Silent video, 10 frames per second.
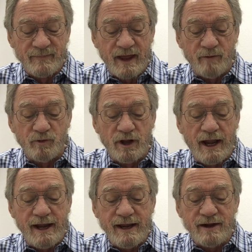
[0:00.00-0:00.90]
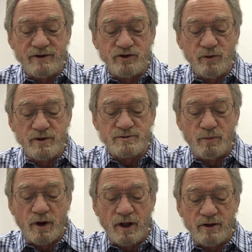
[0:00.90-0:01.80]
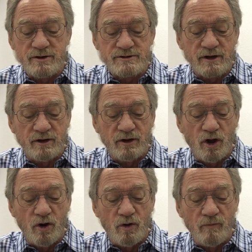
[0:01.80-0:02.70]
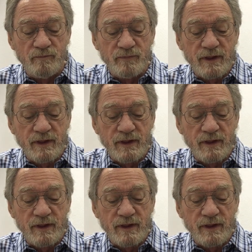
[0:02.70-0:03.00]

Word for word: and related it to his brothers, and lo,